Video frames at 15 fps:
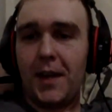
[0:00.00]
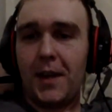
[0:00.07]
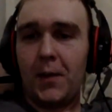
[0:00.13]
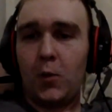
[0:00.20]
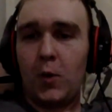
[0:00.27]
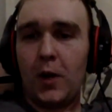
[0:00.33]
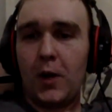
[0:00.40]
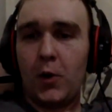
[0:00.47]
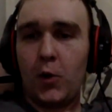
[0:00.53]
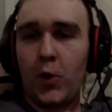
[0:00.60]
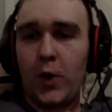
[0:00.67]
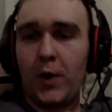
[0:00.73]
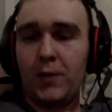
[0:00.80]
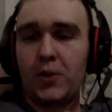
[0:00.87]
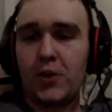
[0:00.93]
and walk
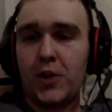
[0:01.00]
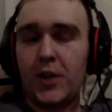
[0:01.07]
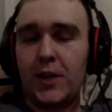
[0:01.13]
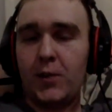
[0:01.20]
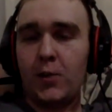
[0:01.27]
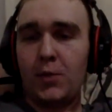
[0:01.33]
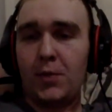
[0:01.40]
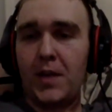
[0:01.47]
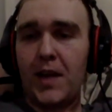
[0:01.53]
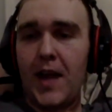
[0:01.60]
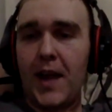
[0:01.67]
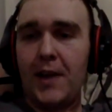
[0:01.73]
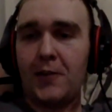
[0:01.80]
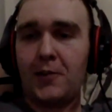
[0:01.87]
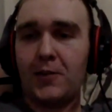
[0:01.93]
away machine would be
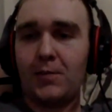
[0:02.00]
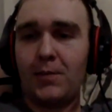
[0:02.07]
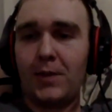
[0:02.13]
nice,